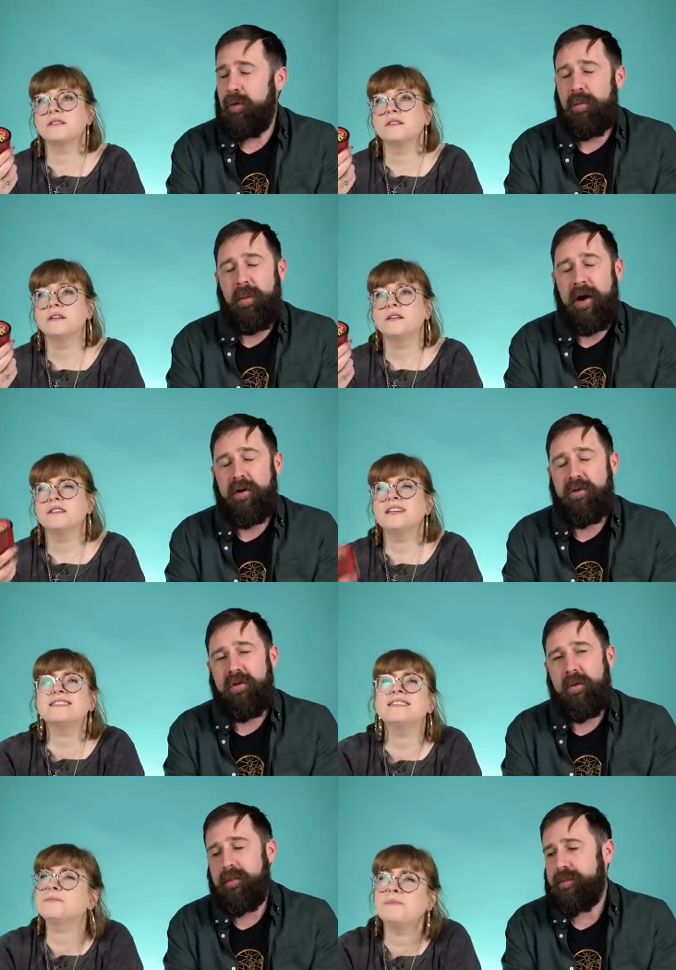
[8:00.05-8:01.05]
Speaker 1: We prepared
Speaker 2: our this
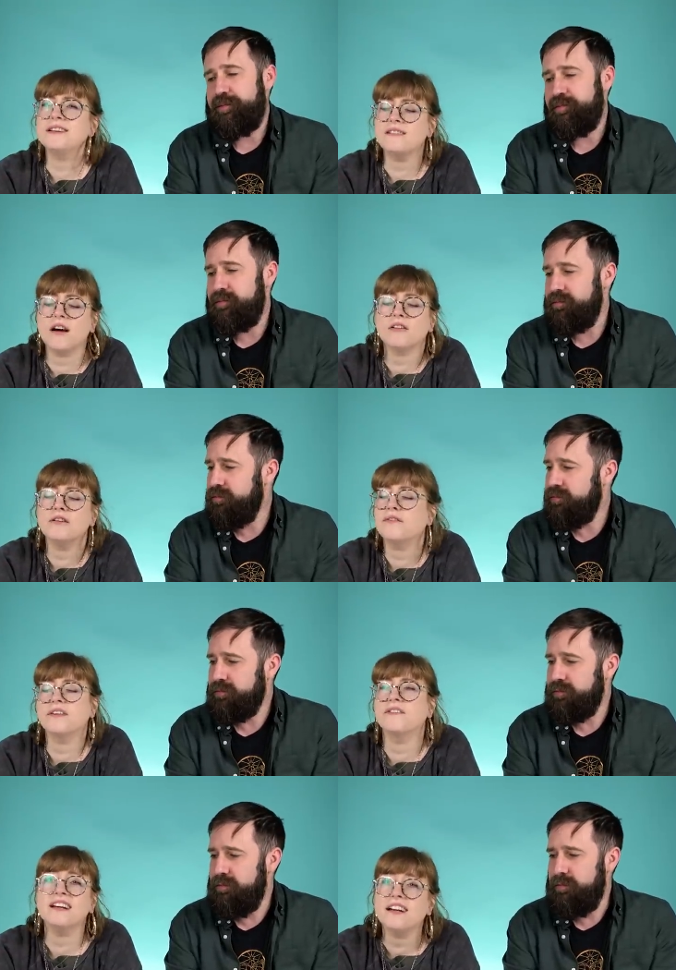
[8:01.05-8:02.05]
stomach. This is not good for
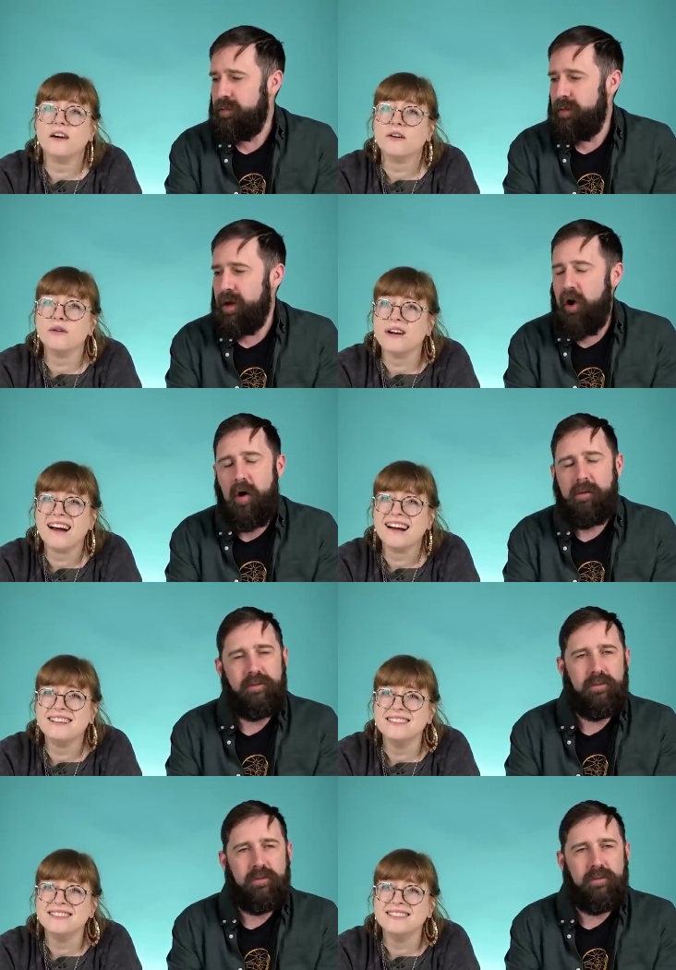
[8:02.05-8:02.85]
the video. You lied.